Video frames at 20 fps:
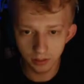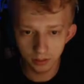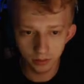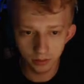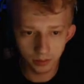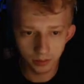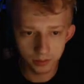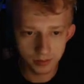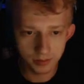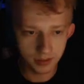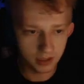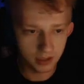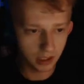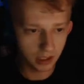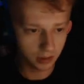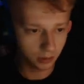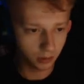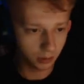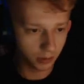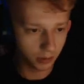That was a
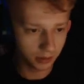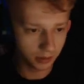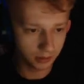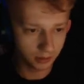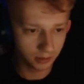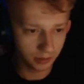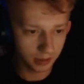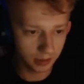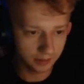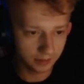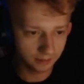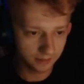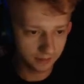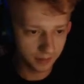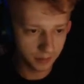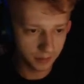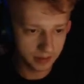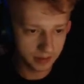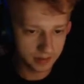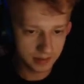nautiloid. Okay, that
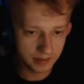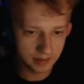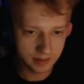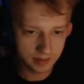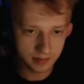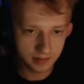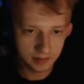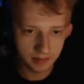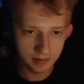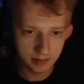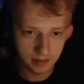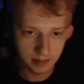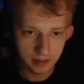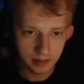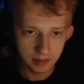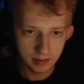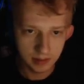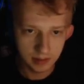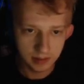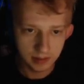makes sense.
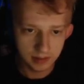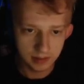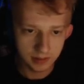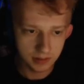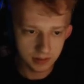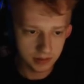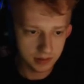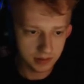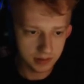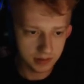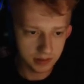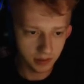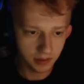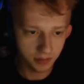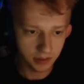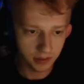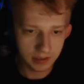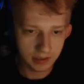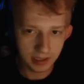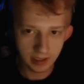It's just a
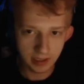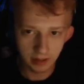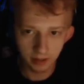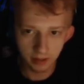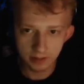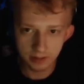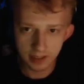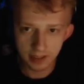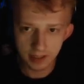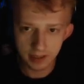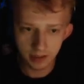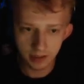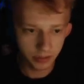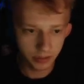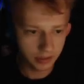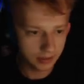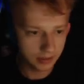self-contained little dead end back